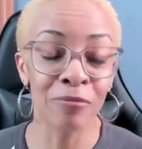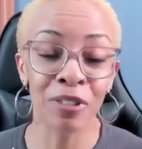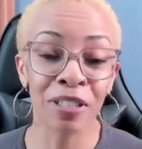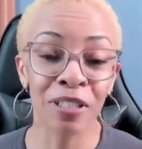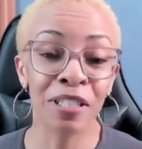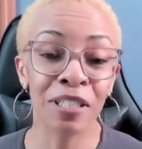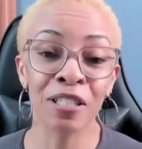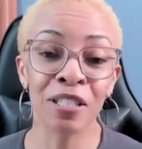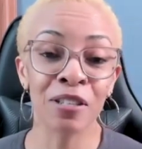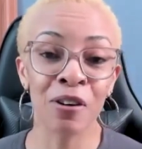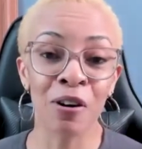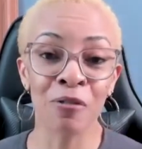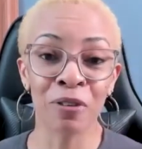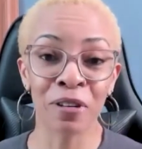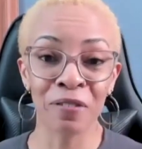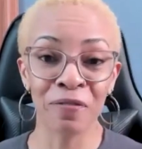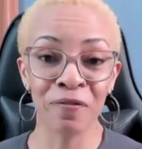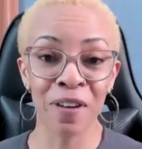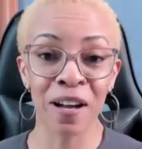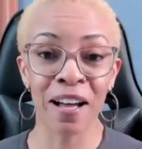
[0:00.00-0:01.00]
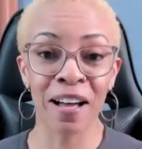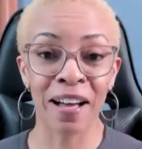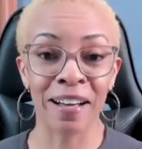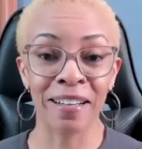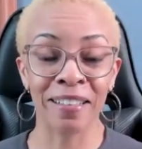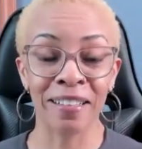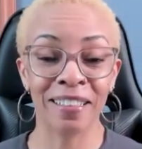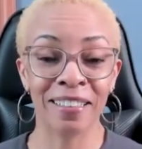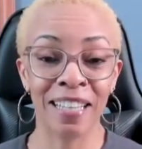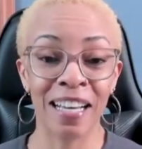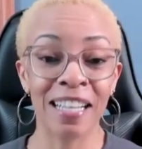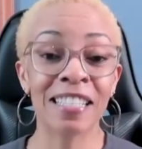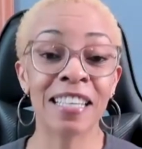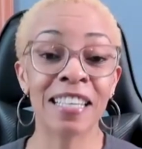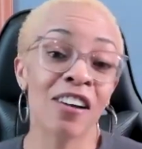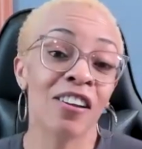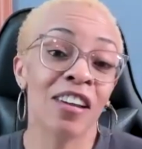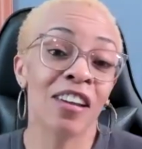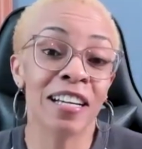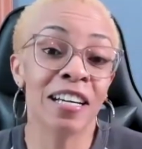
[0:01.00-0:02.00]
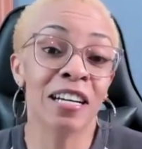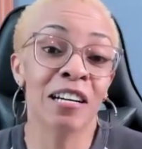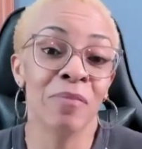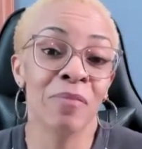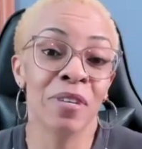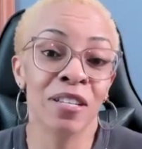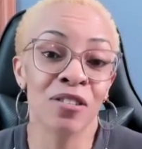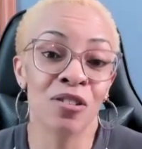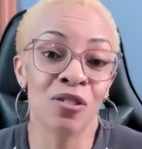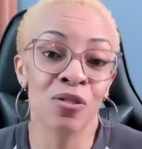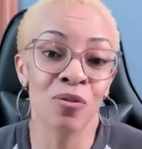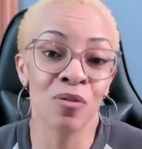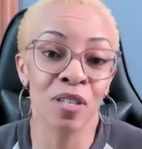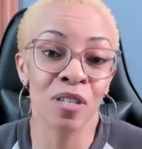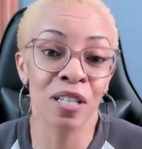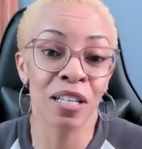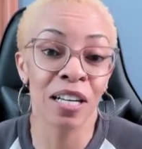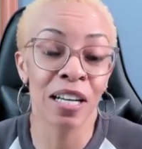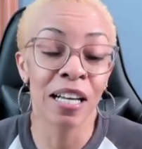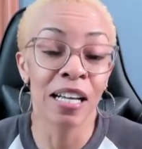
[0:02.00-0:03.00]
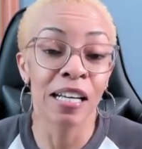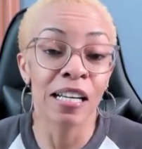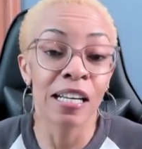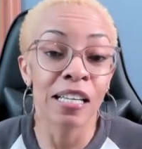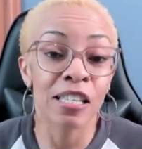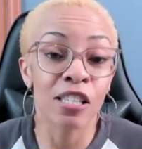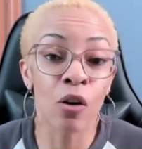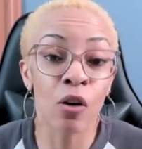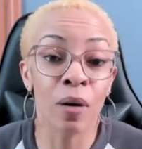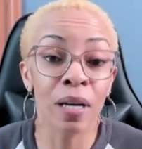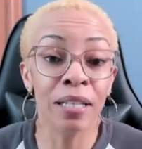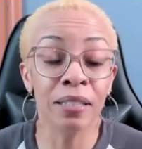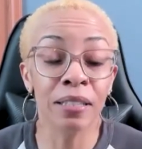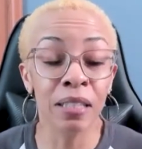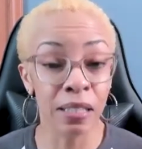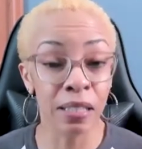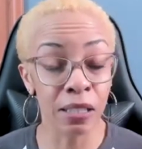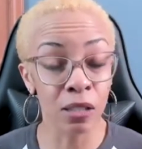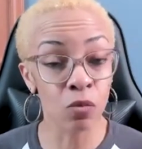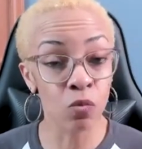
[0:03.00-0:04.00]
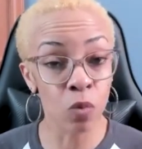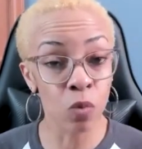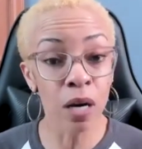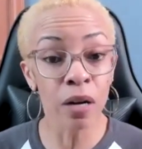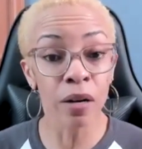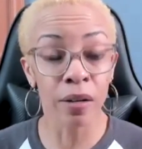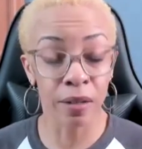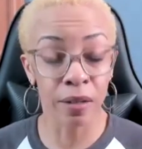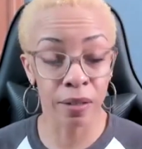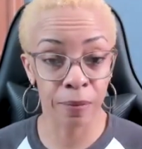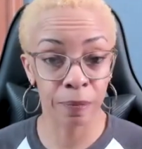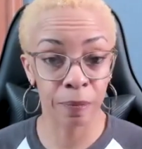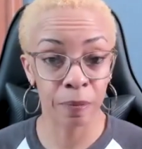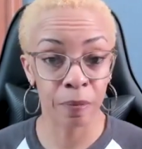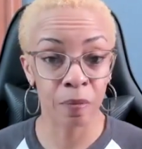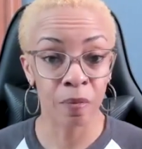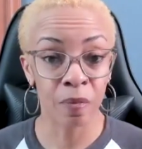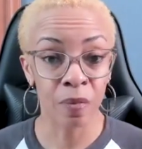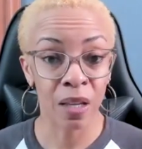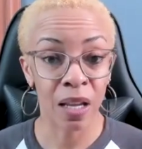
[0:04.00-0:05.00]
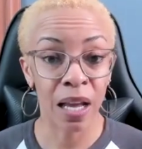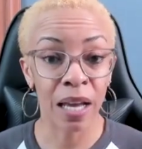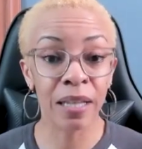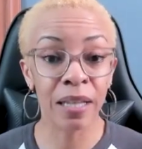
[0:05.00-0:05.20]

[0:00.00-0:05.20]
just here so I don't get fined. That's how they come into it. So it doesn't work. Mm-hmm.